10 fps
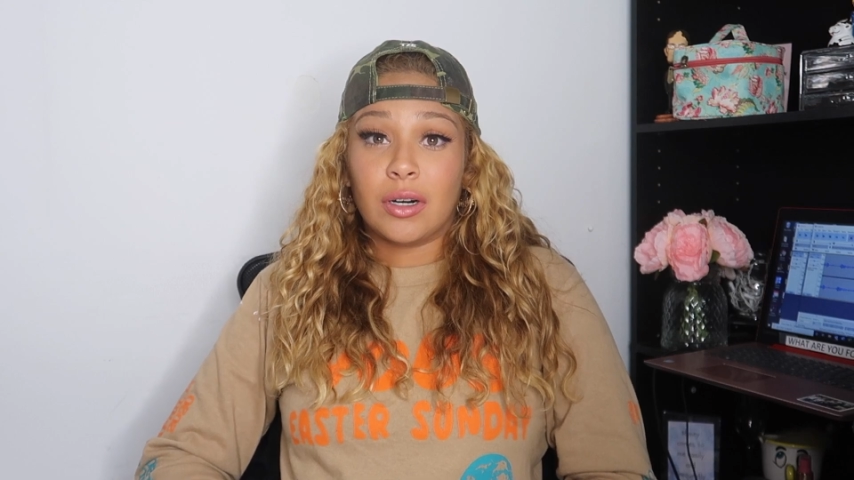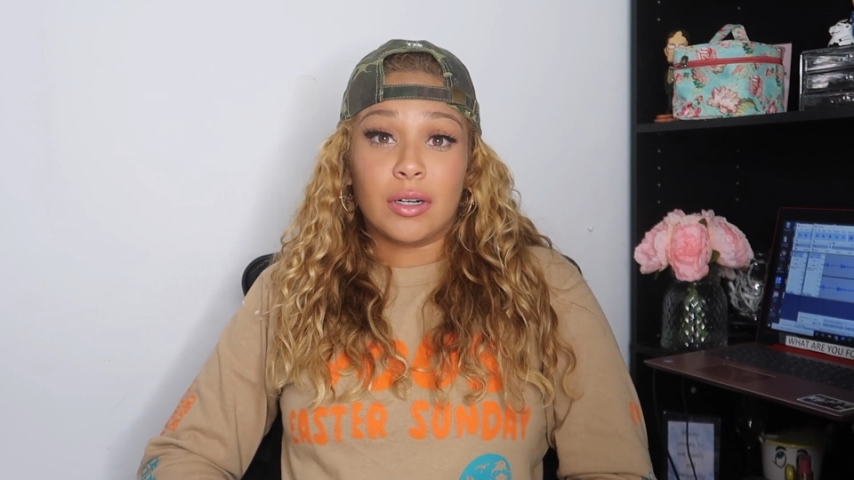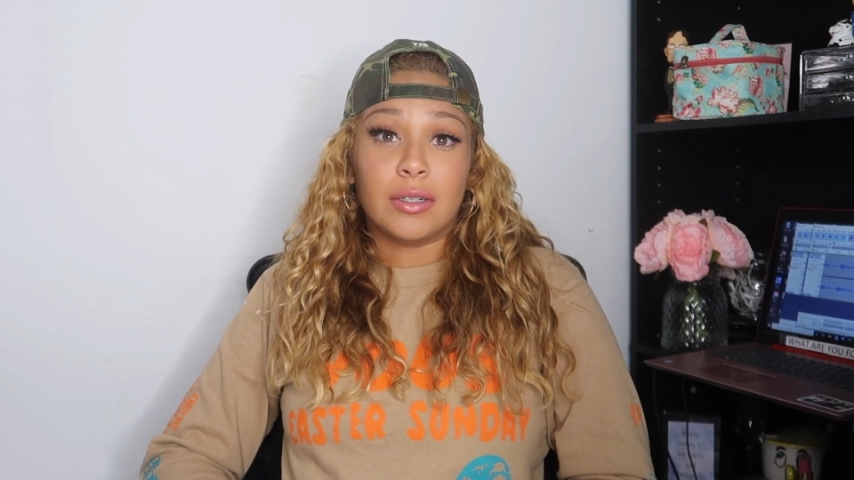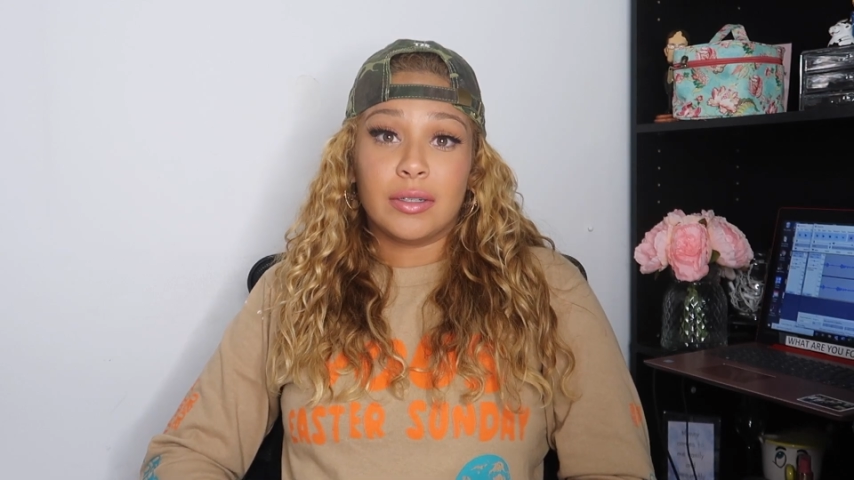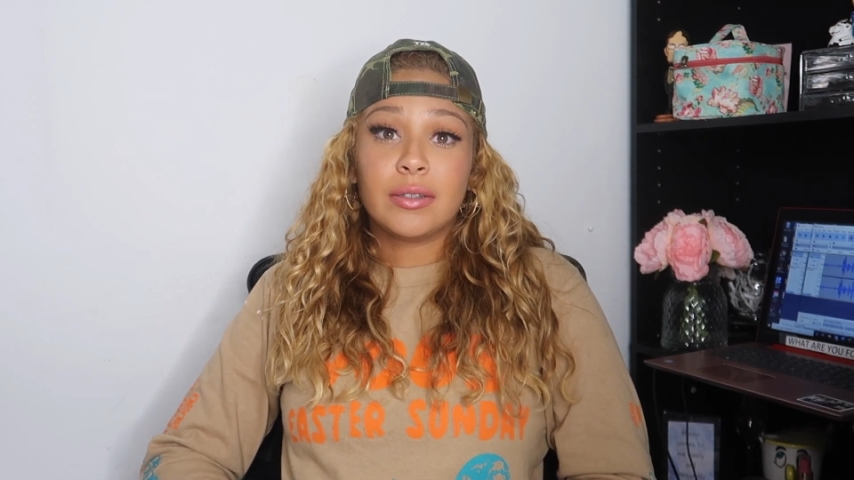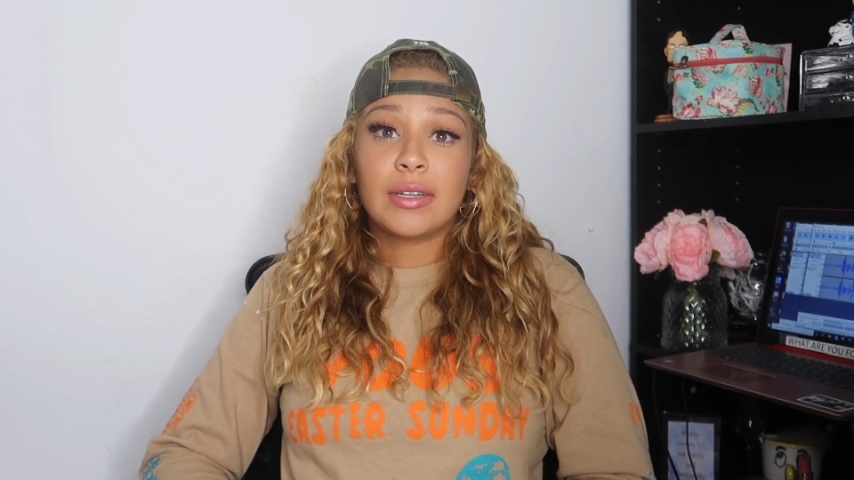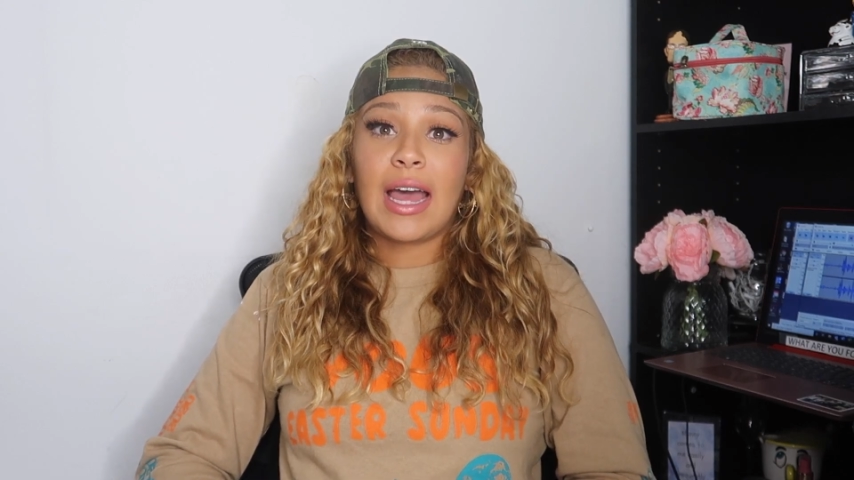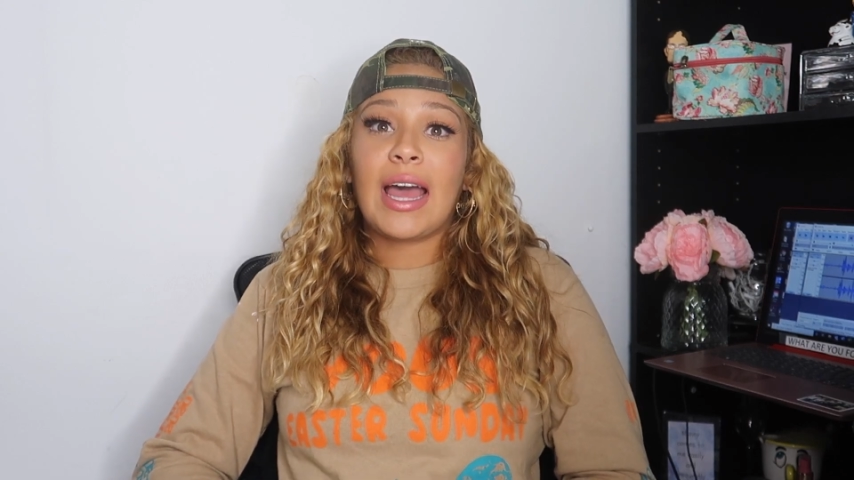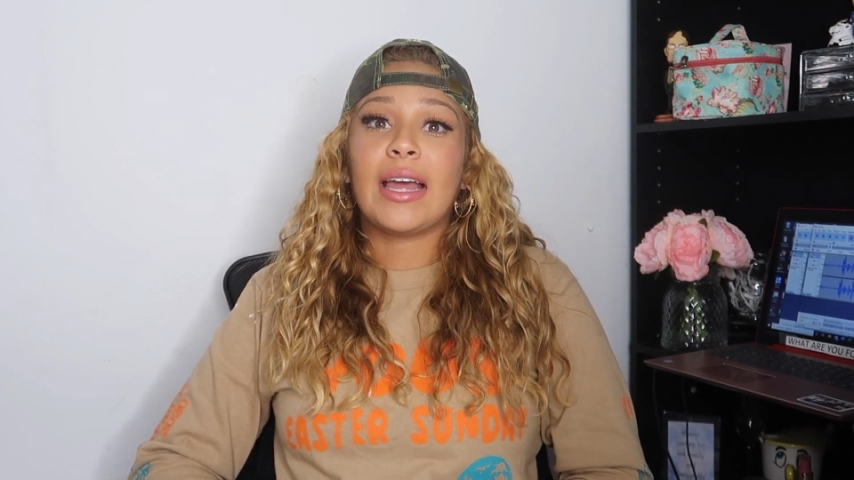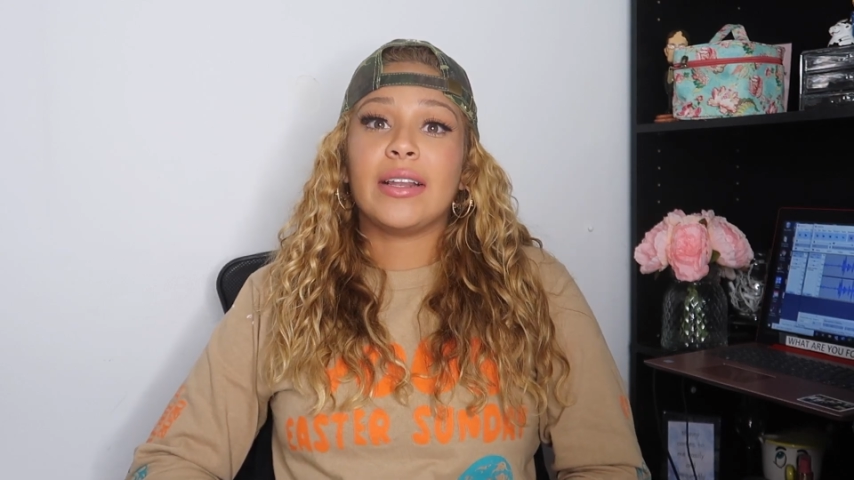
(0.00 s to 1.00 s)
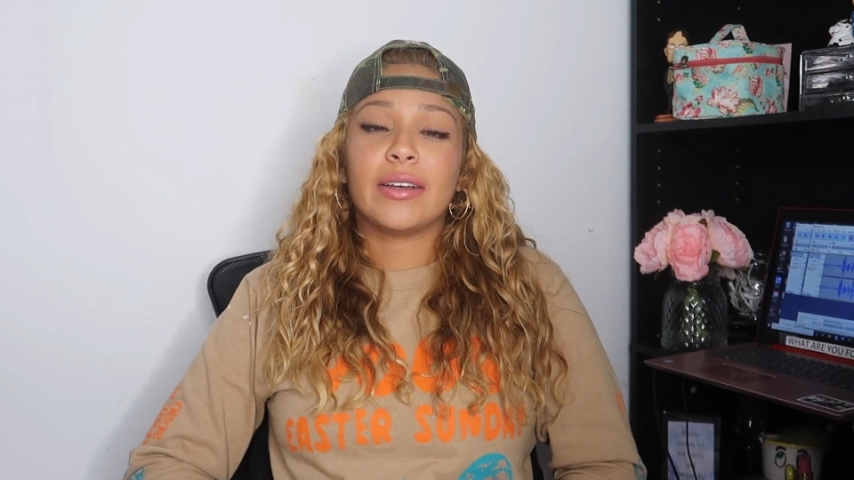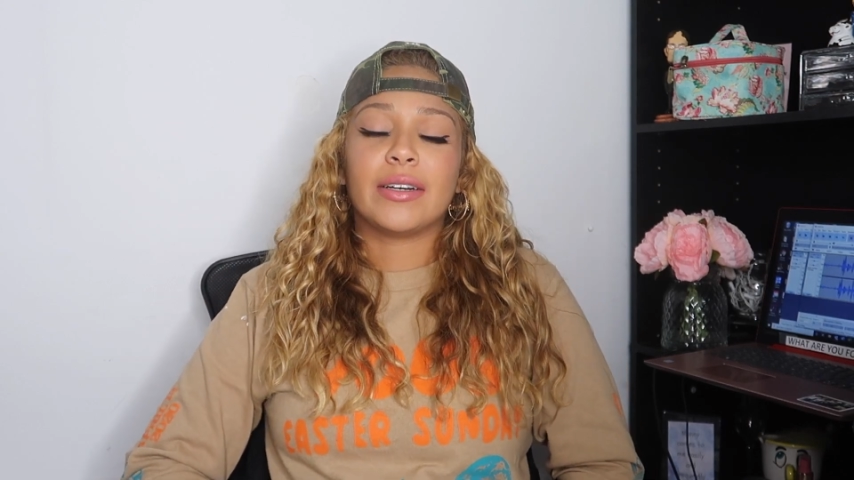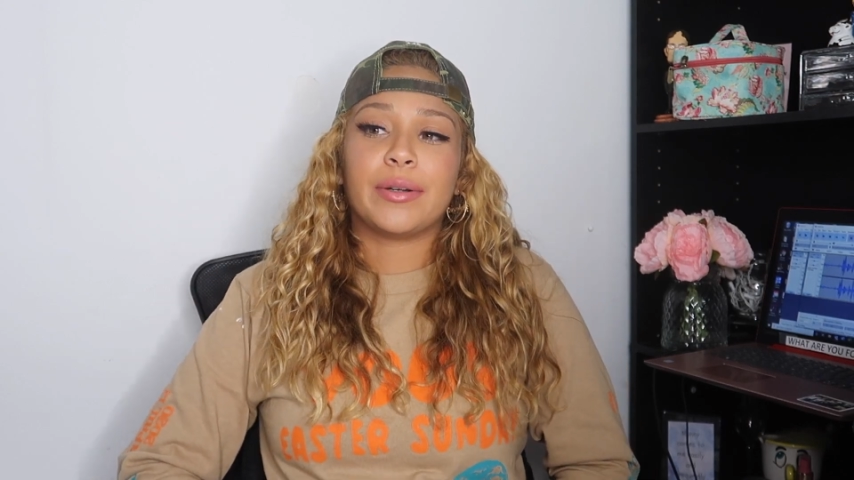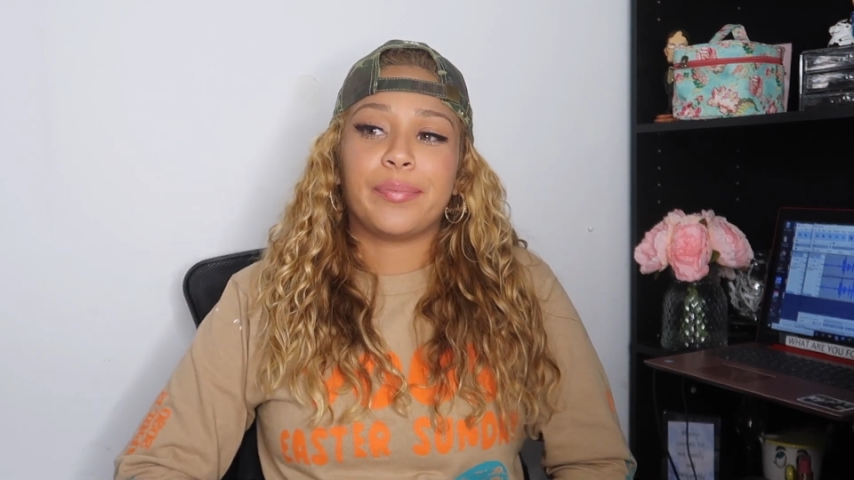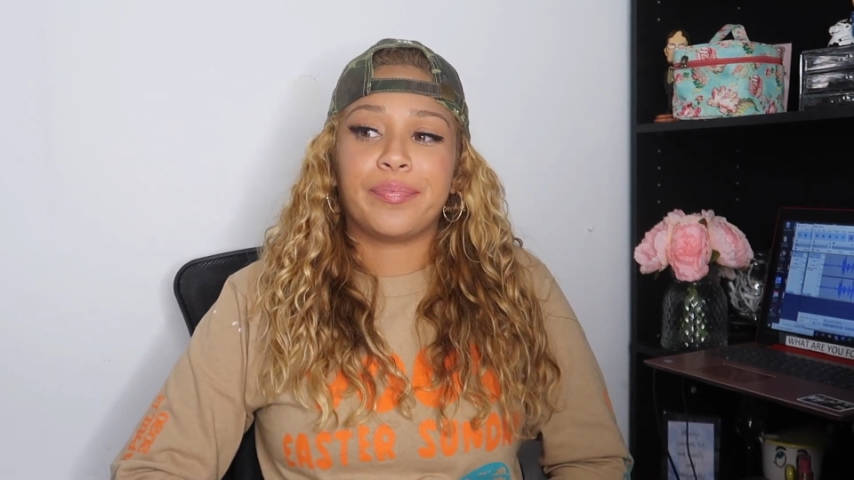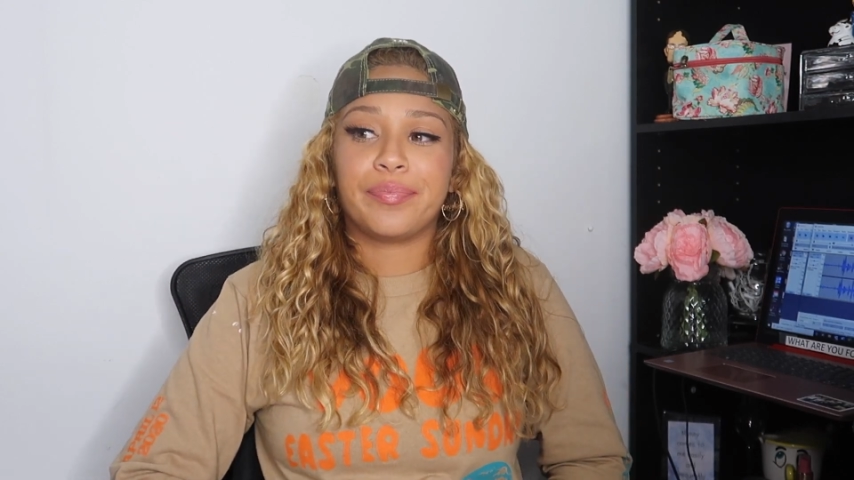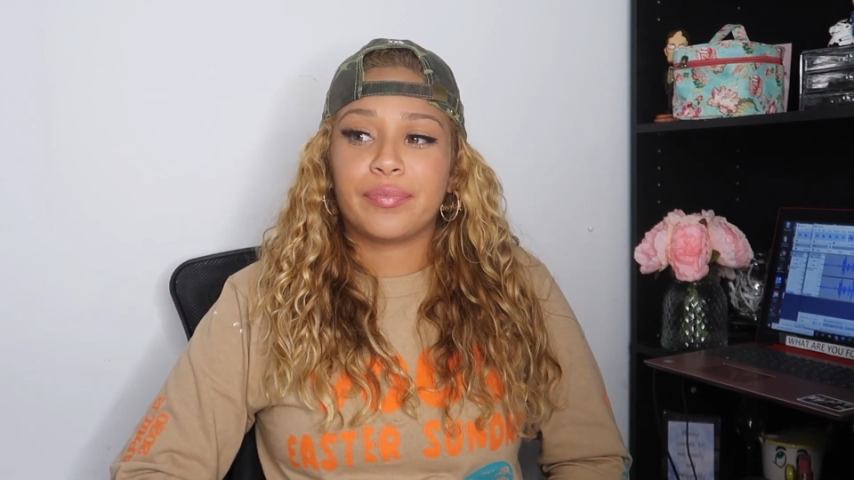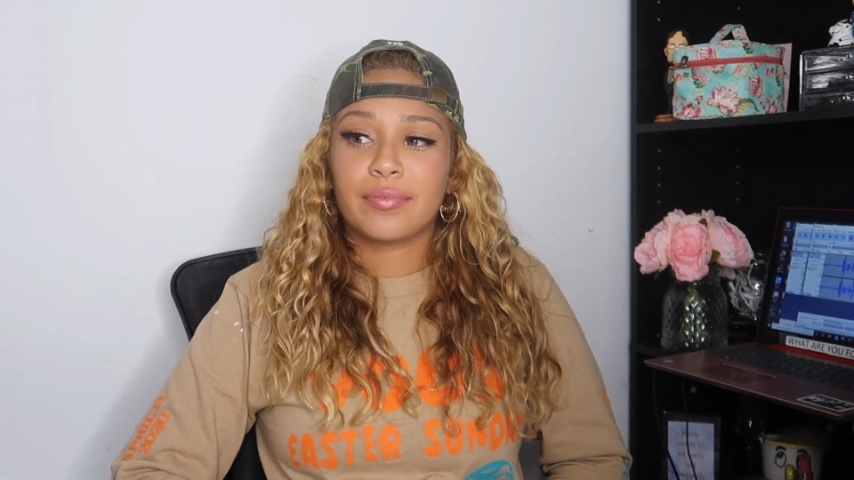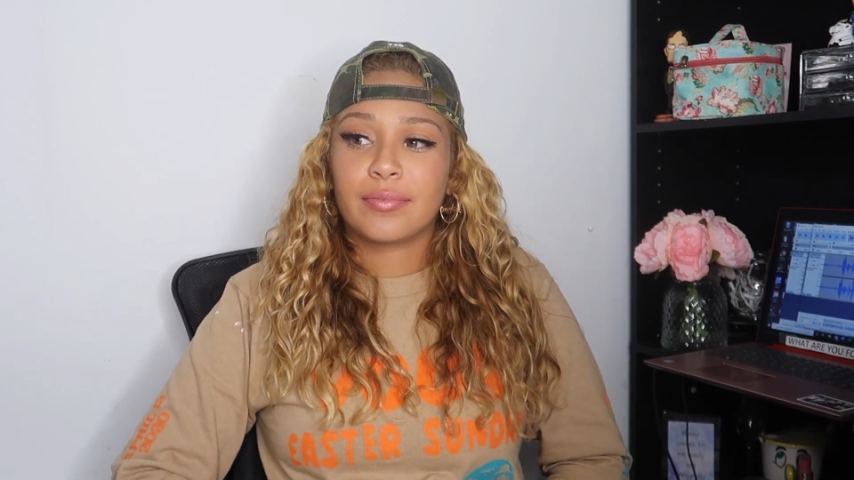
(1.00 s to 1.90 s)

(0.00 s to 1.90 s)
all. And um